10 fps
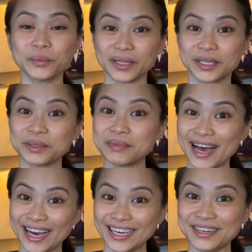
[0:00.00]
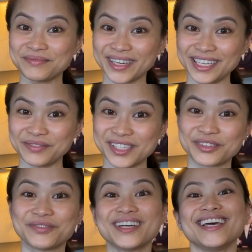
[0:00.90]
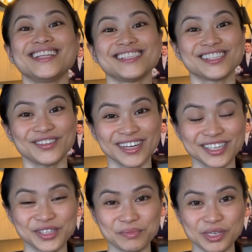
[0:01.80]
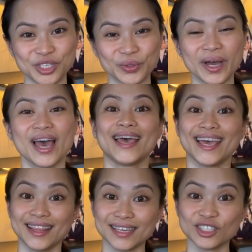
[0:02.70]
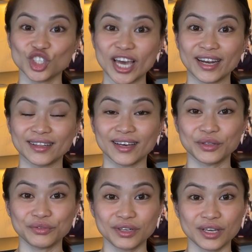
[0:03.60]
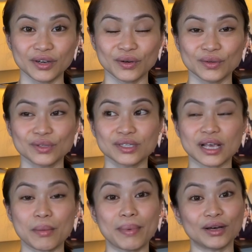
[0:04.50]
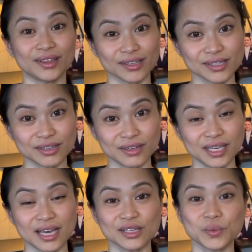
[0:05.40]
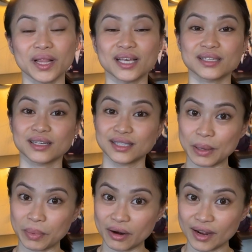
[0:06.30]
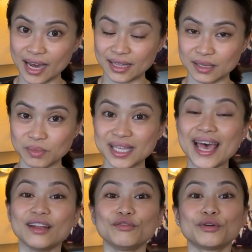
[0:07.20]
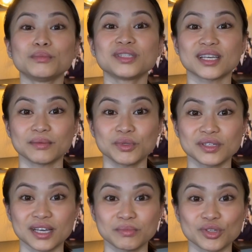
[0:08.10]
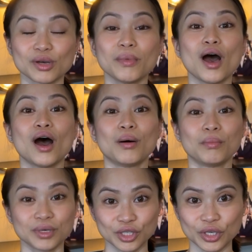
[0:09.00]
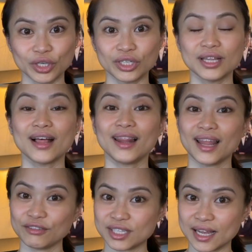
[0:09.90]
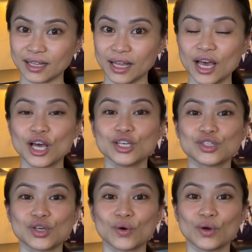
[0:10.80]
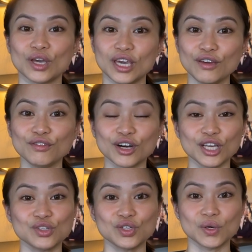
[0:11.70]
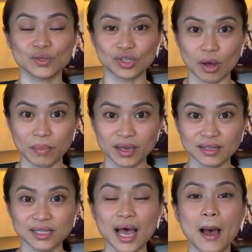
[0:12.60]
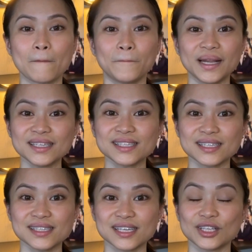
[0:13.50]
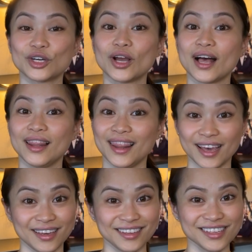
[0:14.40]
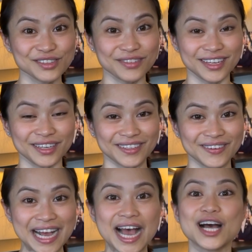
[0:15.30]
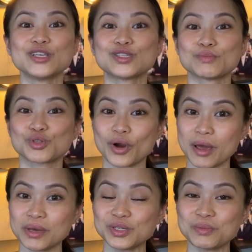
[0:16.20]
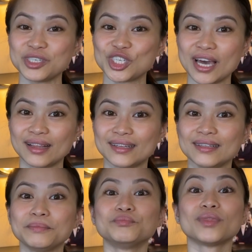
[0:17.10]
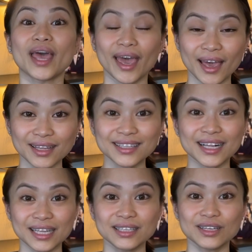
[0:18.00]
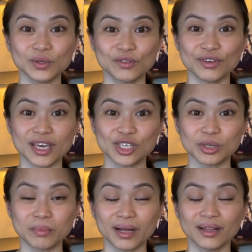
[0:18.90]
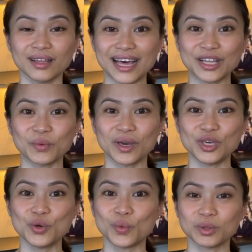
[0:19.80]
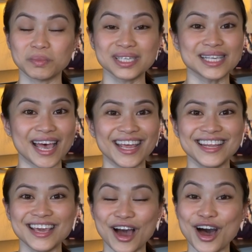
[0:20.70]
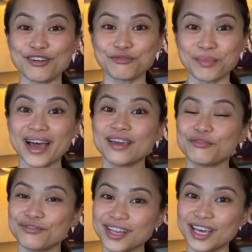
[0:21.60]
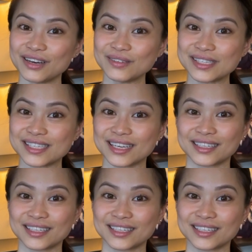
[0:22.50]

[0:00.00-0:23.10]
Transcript: welcome. Hi, my name is Roma and it is so nice to meet you. In this channel, I do videos about luxury as well as contemporary items and from time to time some motherhood lifestyle. So if you're into those topics, please consider liking this video, subscribing to my channel, and click the notification bell. That way you won't miss any of my videos.